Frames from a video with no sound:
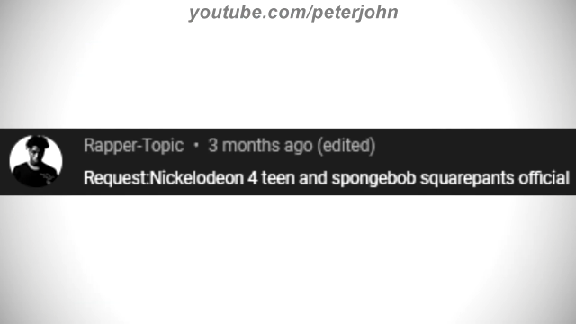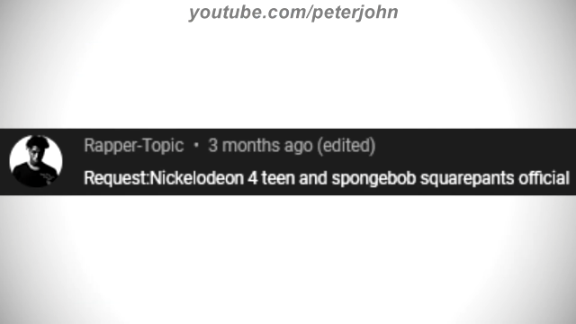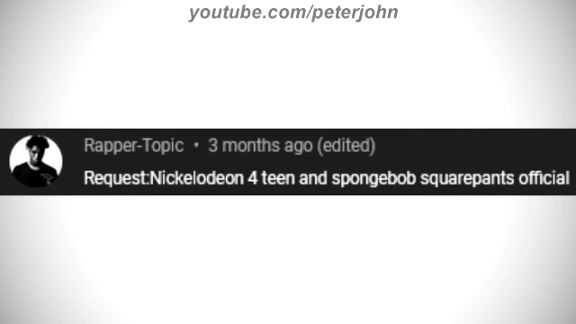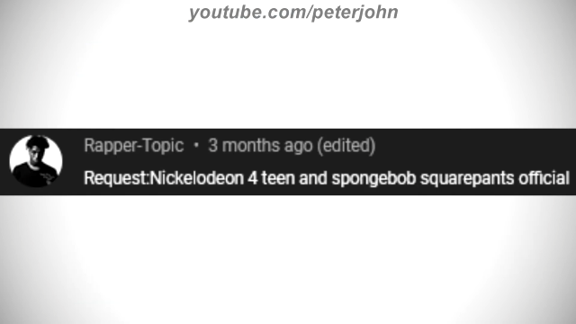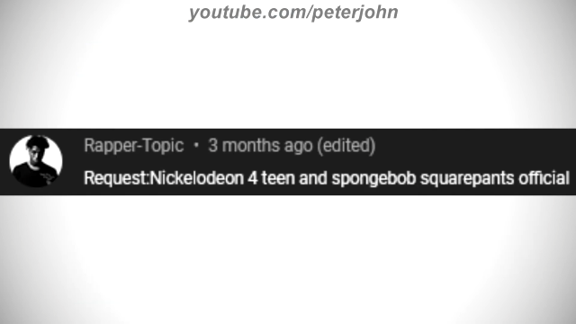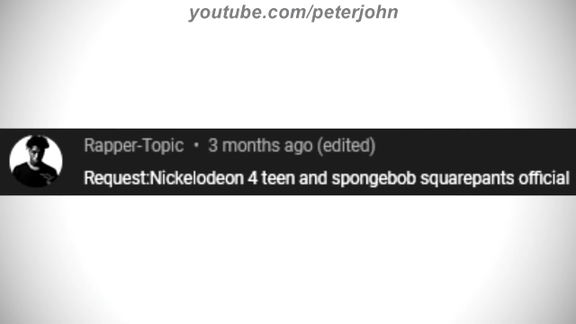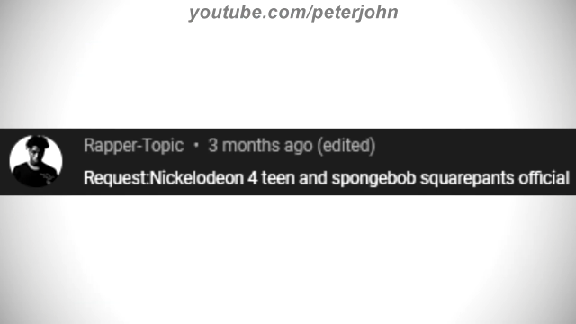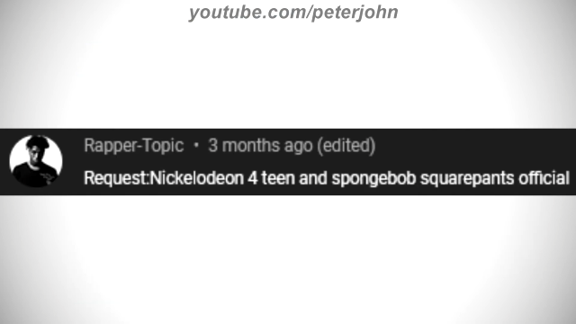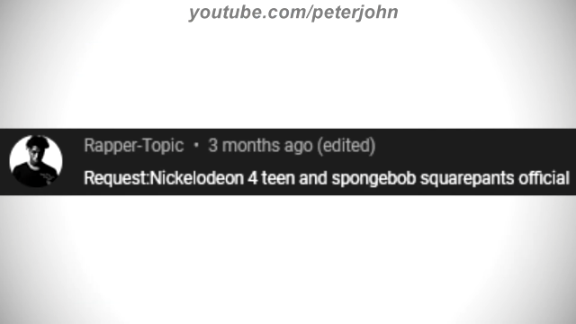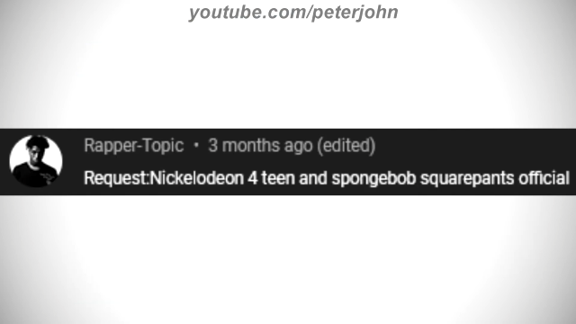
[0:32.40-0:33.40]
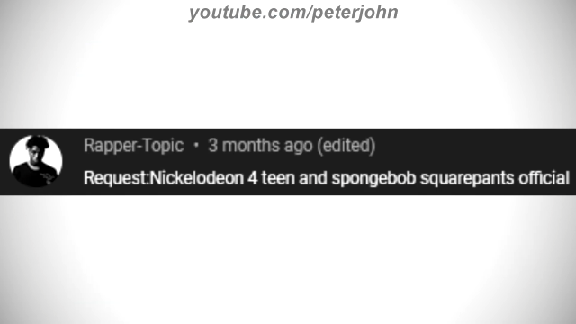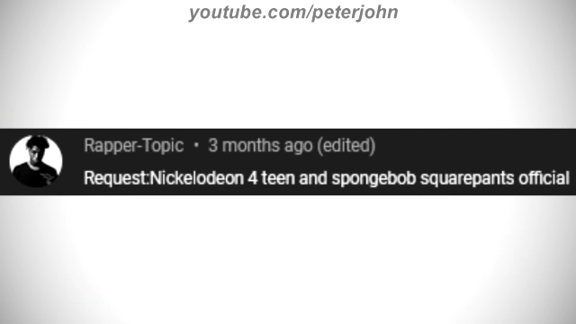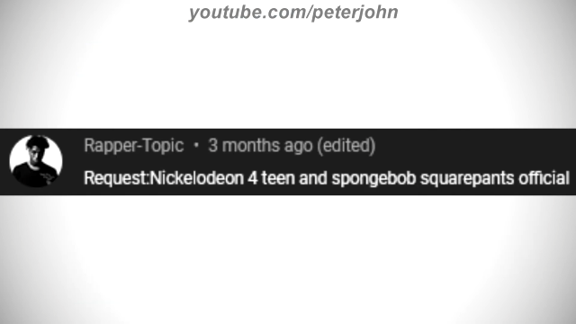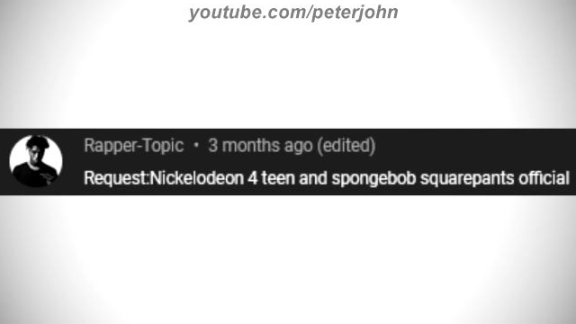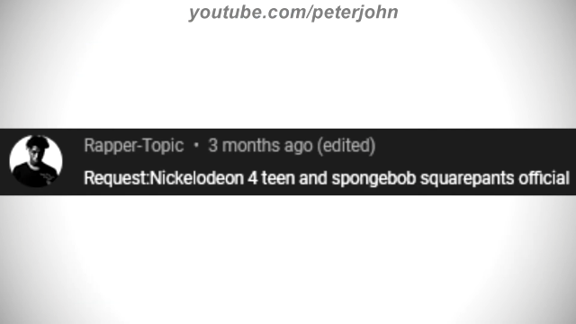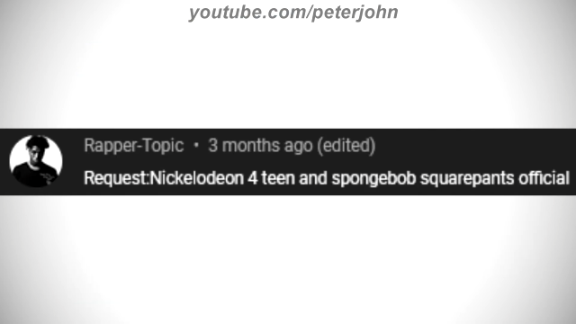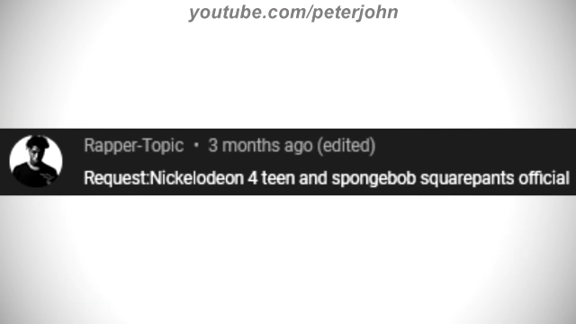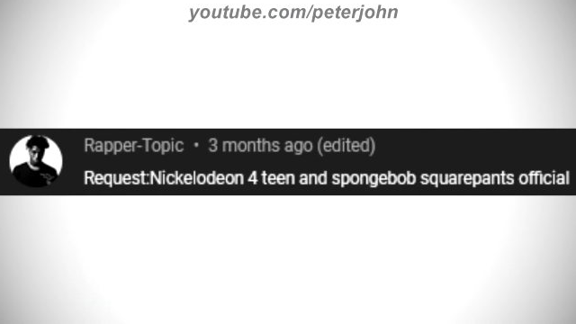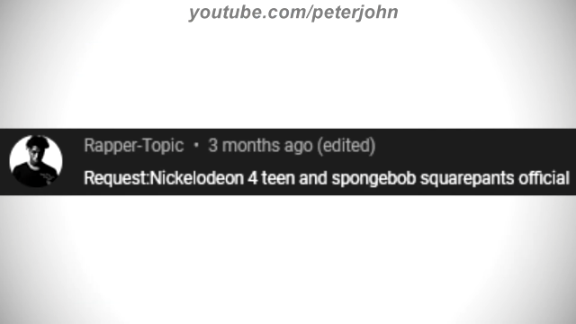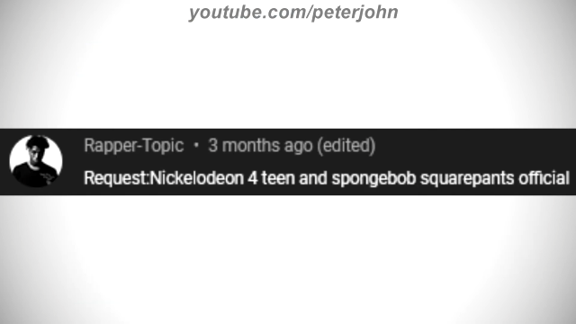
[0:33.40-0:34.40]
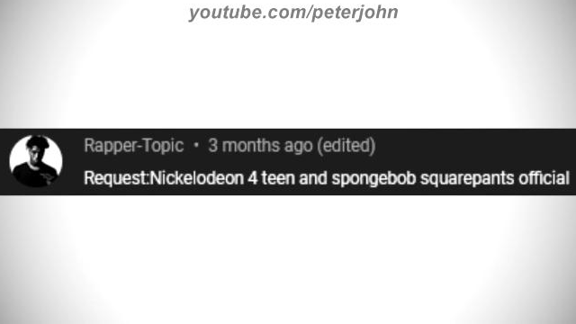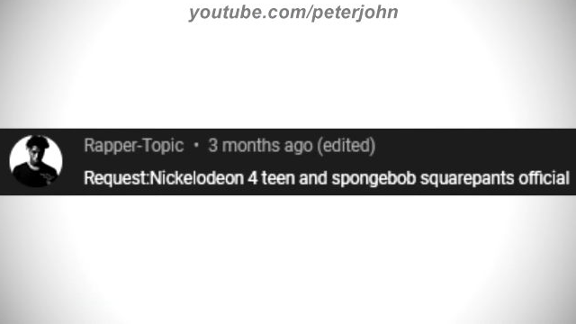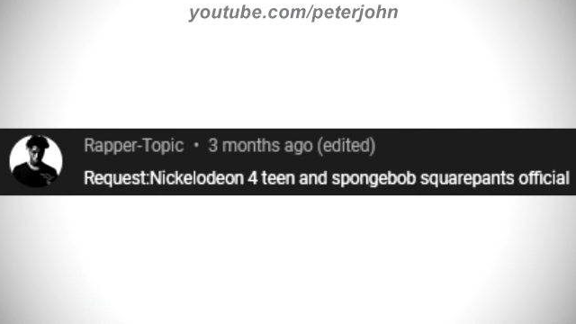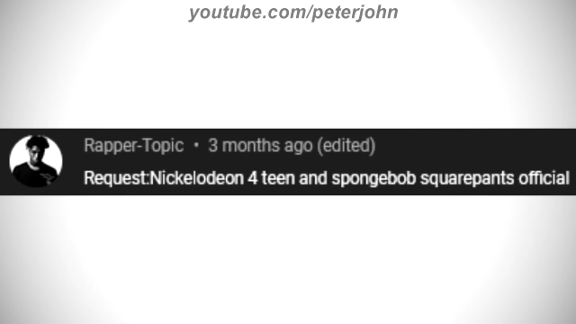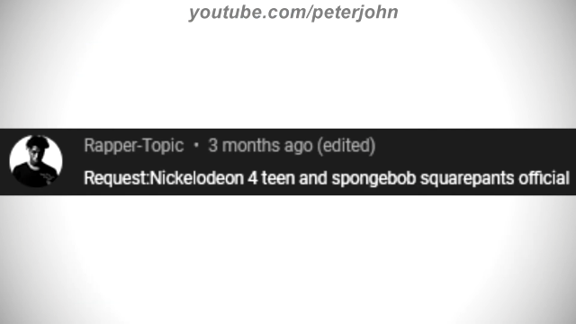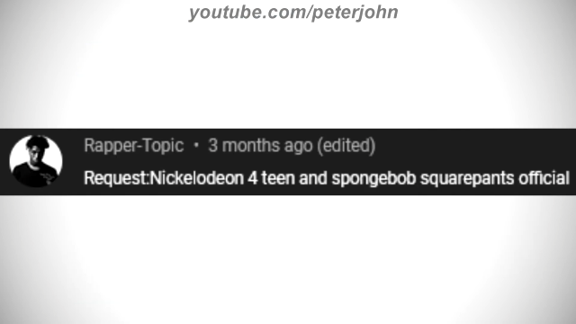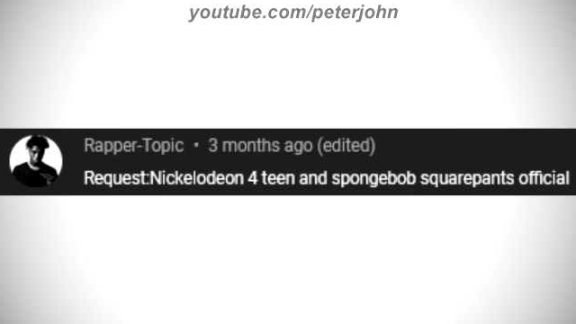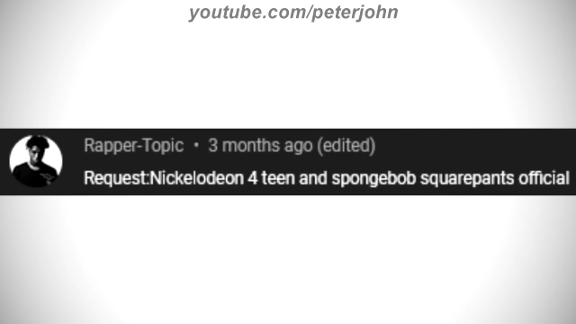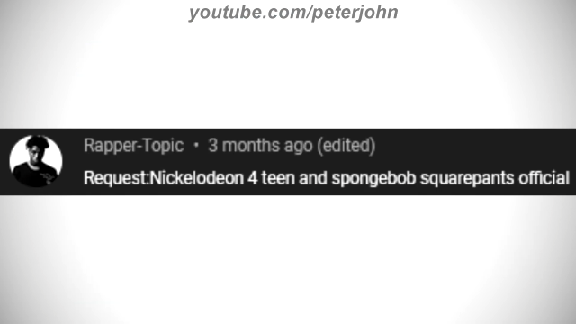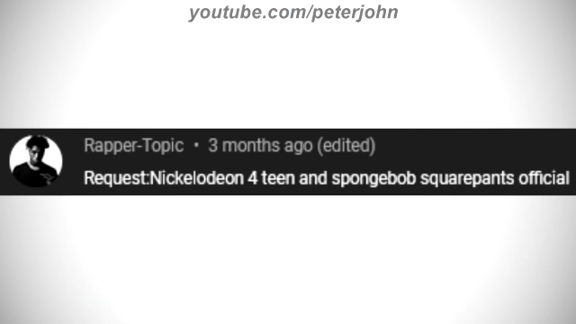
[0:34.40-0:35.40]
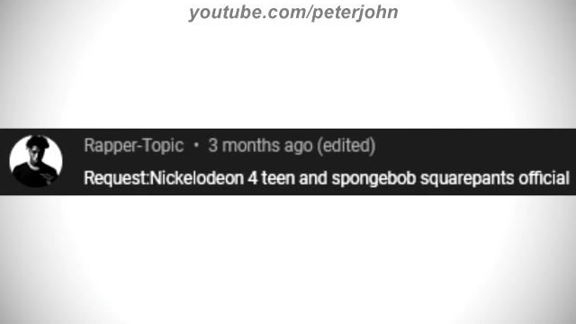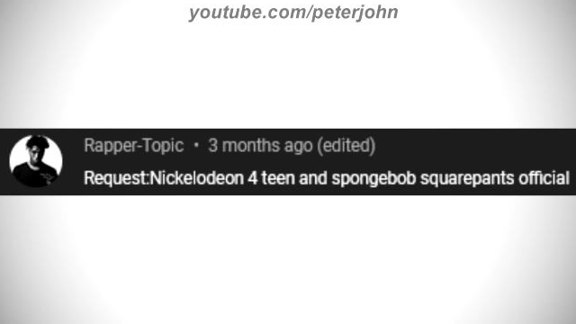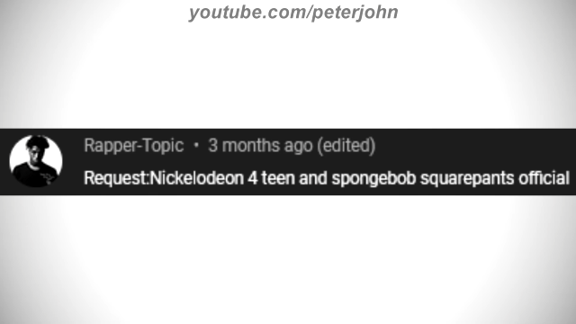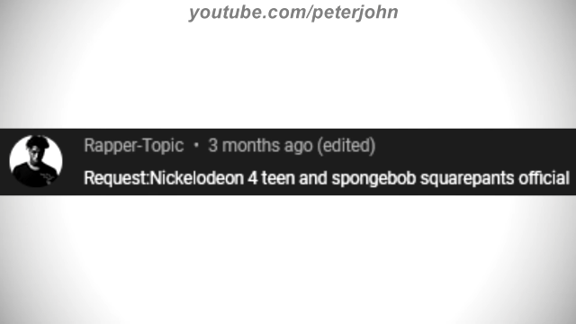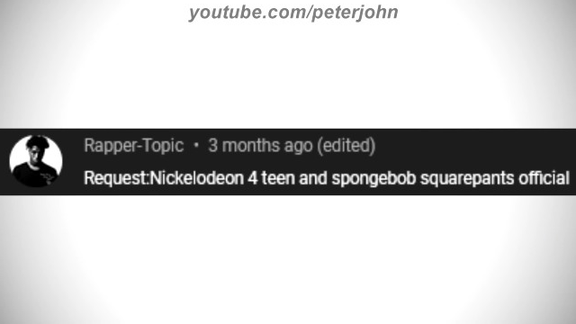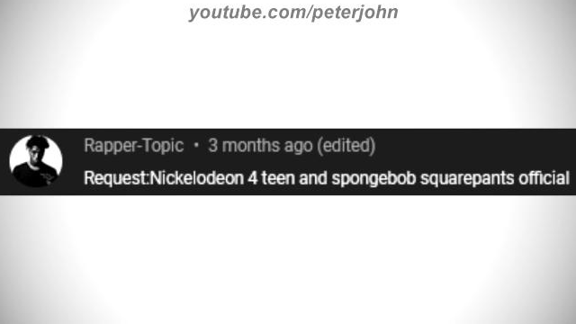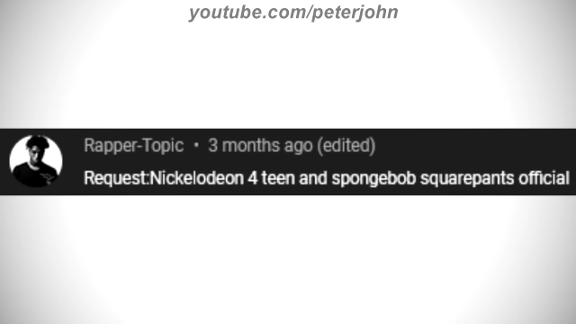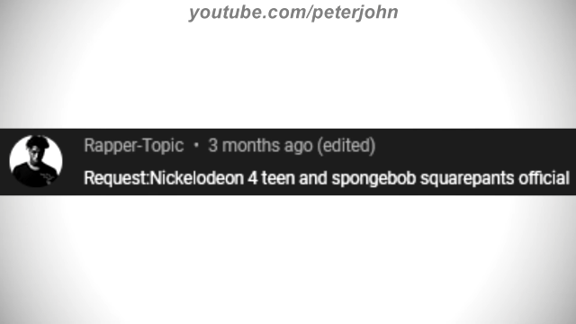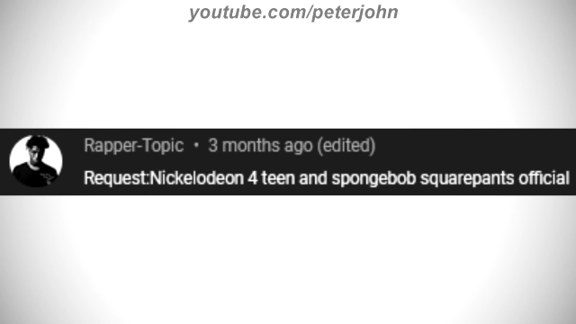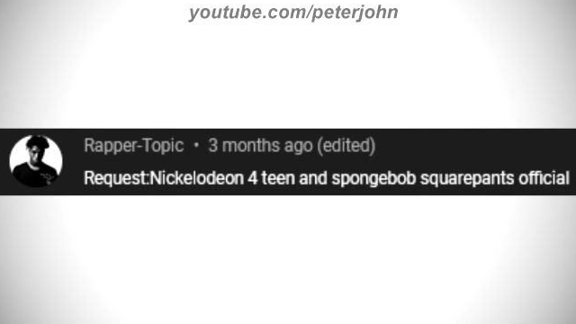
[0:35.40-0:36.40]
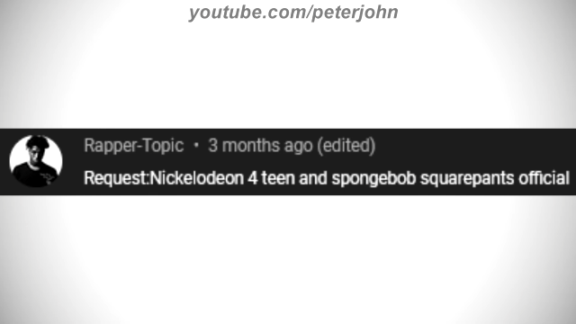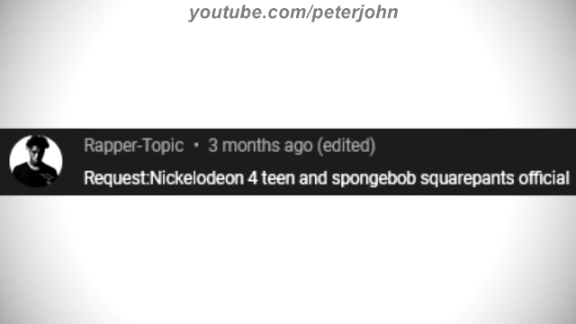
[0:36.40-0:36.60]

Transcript: [unreadable: no face in view]